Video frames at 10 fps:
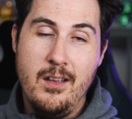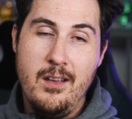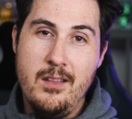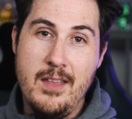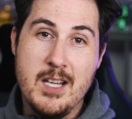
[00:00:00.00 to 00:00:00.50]

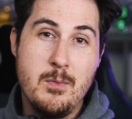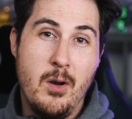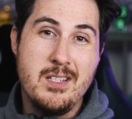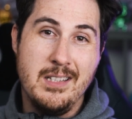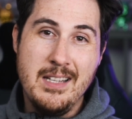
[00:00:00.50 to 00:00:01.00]

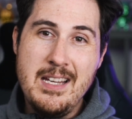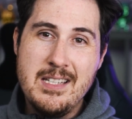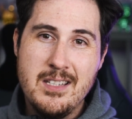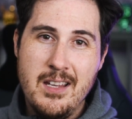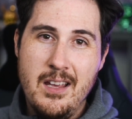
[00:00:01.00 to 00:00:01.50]
Xbox
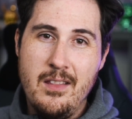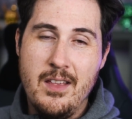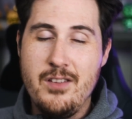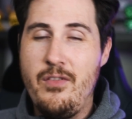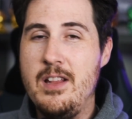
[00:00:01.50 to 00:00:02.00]
Elite,
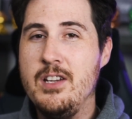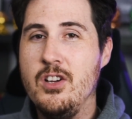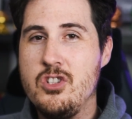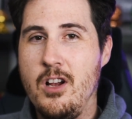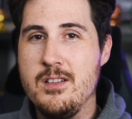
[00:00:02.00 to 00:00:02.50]
there's a fairly good
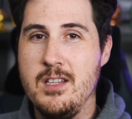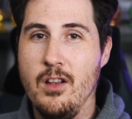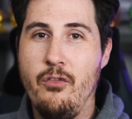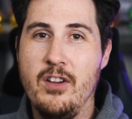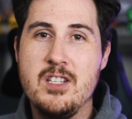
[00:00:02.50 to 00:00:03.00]
chance they'll
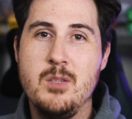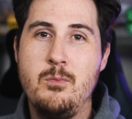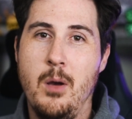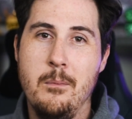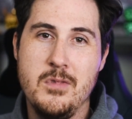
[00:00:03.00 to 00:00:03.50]
fix the
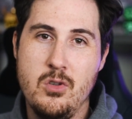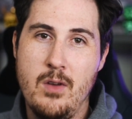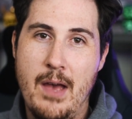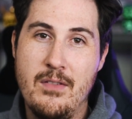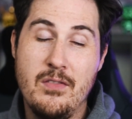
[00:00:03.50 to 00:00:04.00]
problems you
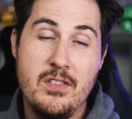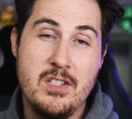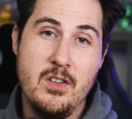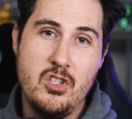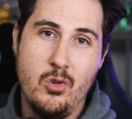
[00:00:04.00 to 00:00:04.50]
have if it's
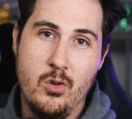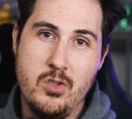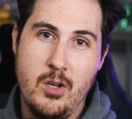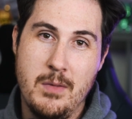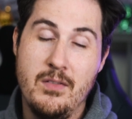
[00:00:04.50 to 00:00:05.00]
in the short
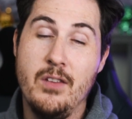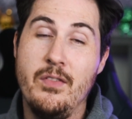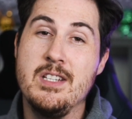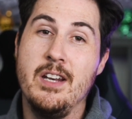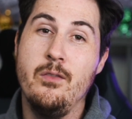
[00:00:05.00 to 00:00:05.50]
term, even if it's out of